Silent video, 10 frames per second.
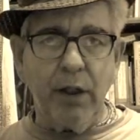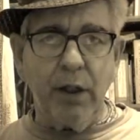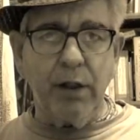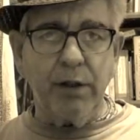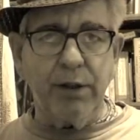
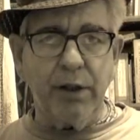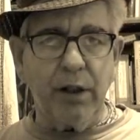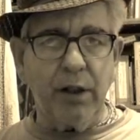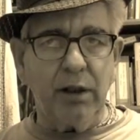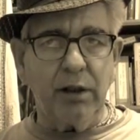And
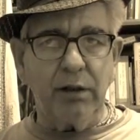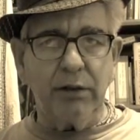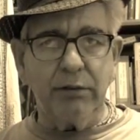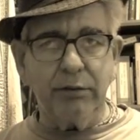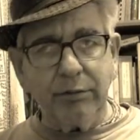
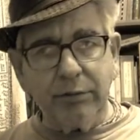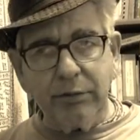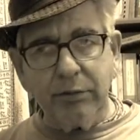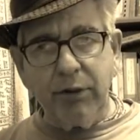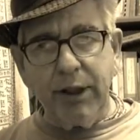
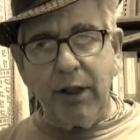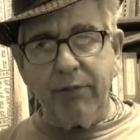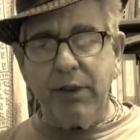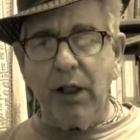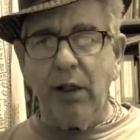we
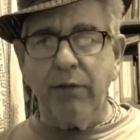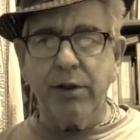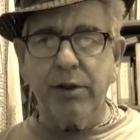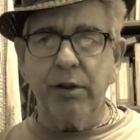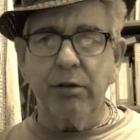have
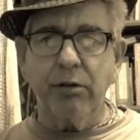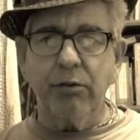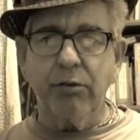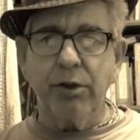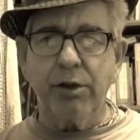television,
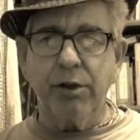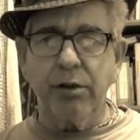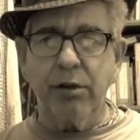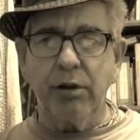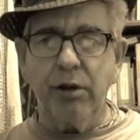which